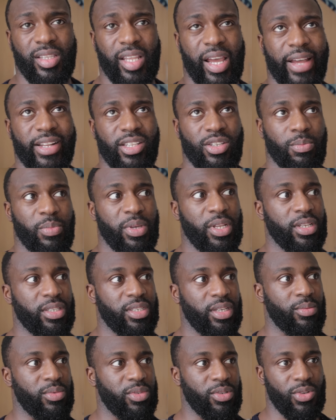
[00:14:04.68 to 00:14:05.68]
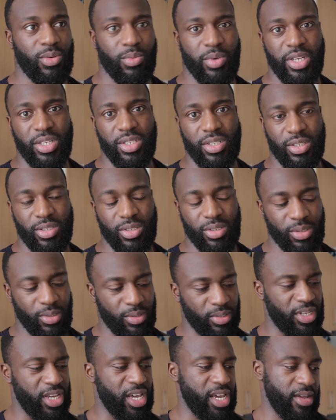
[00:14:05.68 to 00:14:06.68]
that to be the same situation.
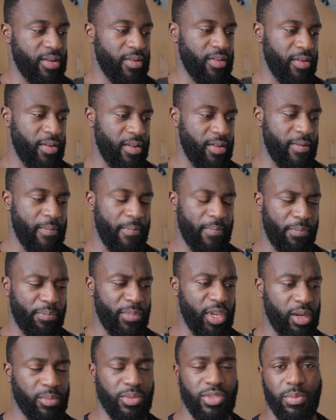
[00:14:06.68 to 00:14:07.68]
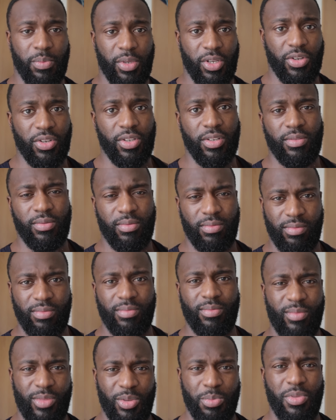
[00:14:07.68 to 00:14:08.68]
So yeah, meetup should be good.
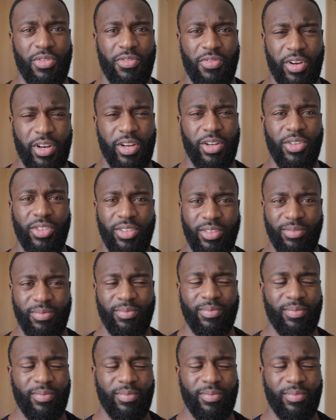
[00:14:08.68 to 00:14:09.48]
It'll be very good.